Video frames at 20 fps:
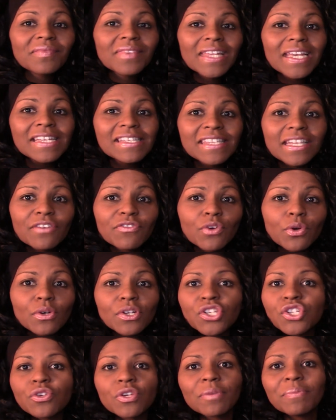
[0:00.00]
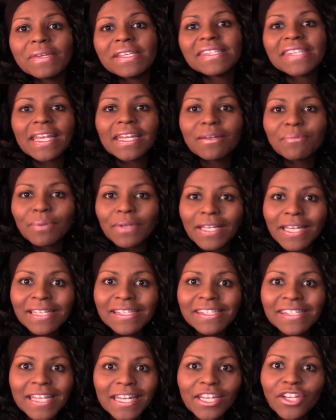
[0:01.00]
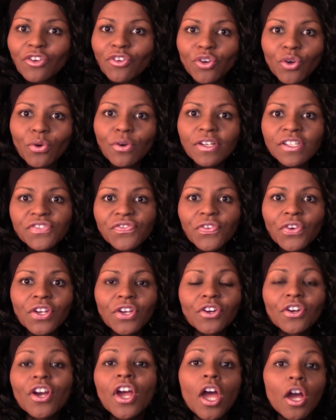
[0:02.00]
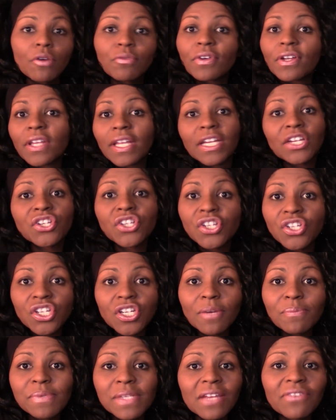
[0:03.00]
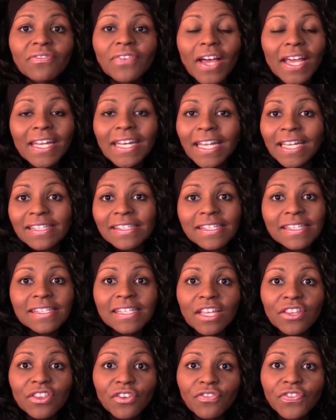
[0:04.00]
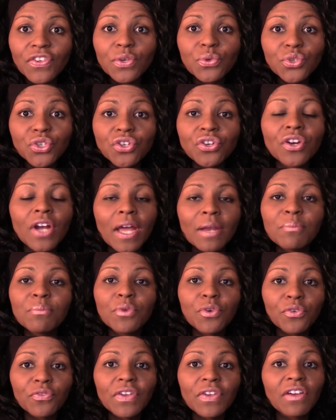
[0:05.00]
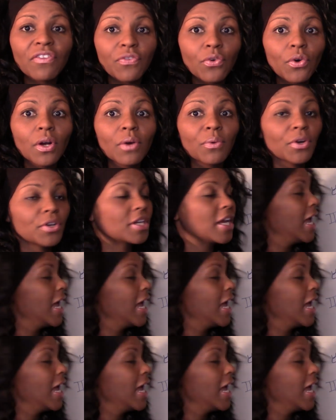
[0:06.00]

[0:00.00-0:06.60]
is that of course you could be setting plans, setting your course for your relationships and finances in the future and moving forward.